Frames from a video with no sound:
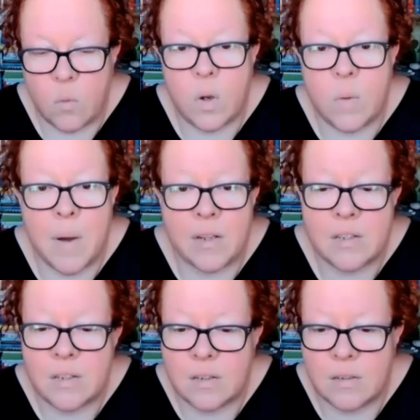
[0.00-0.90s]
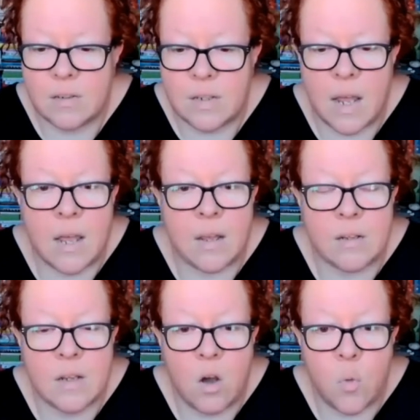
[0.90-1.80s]
We must dare
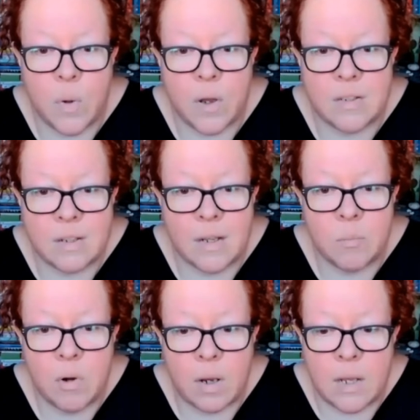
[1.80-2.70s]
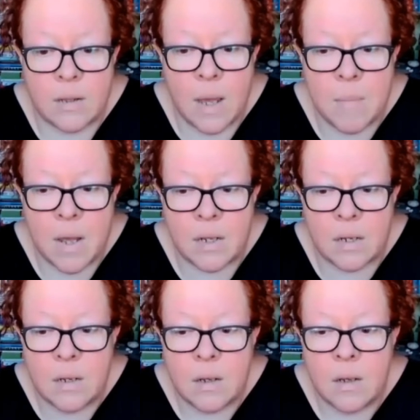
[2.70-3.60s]
to hope and celebrate in that manner.